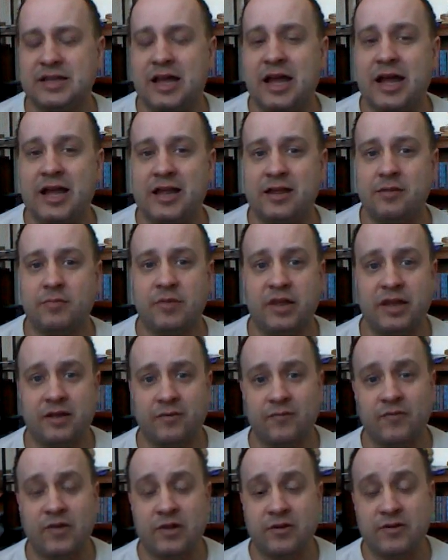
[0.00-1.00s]
I am like
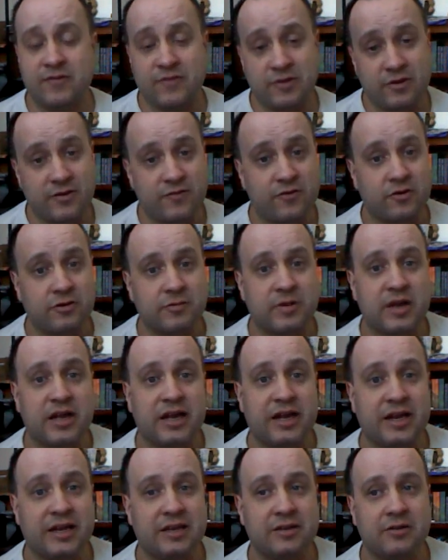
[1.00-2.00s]
very, very far
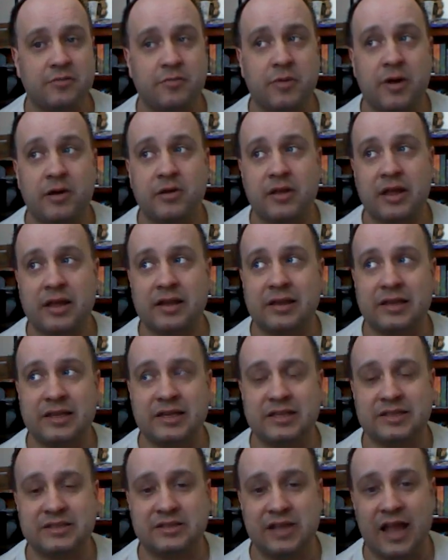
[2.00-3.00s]
behind. They're probably at
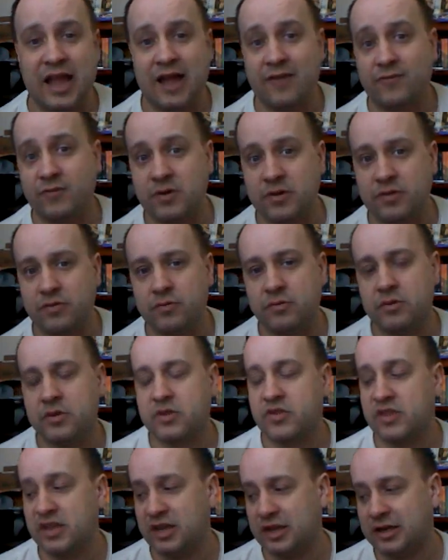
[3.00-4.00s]
least halfway through
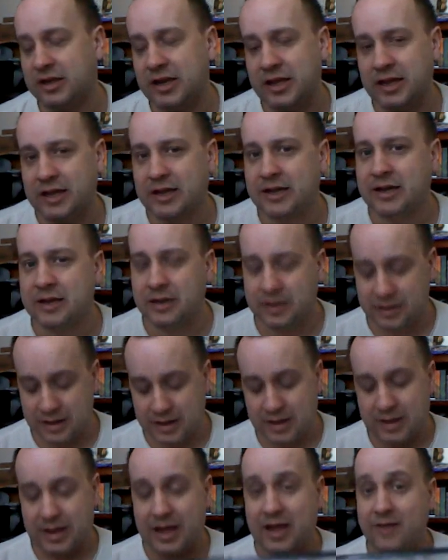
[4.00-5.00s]
the thing, and
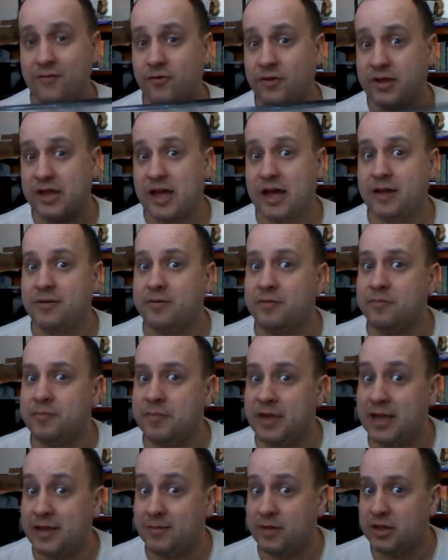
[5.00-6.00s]
I've only gotten
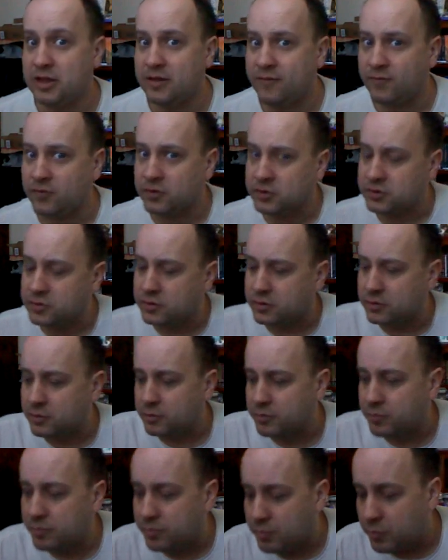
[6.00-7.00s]
maybe the first
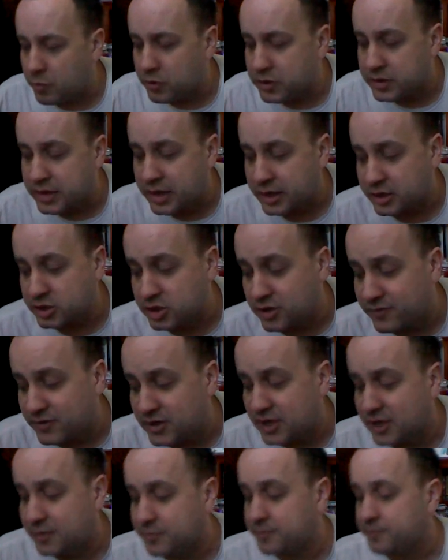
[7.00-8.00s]
section of it
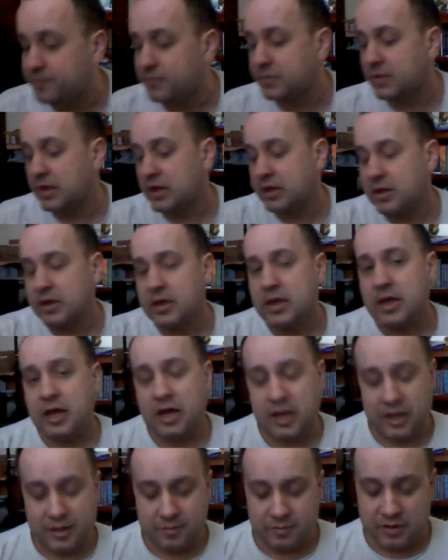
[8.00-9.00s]

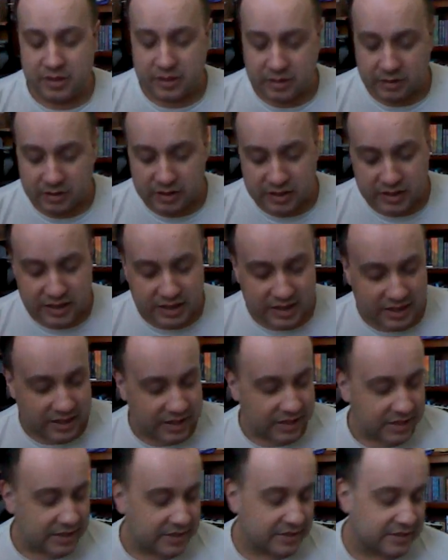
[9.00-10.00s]
done. This one
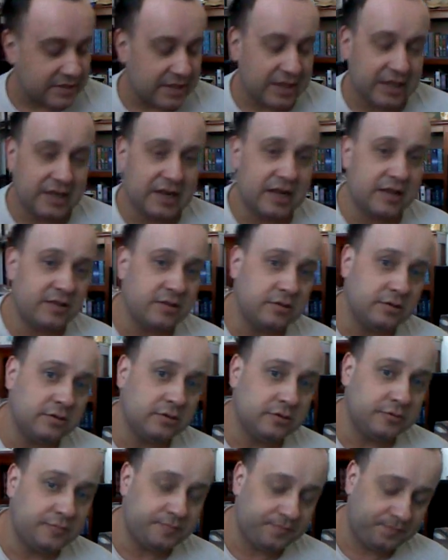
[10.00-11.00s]
is
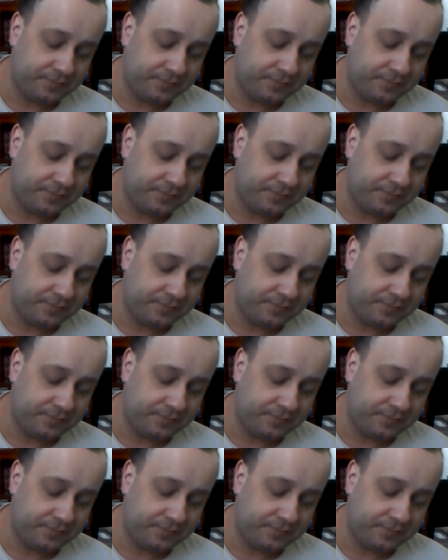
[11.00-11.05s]
another.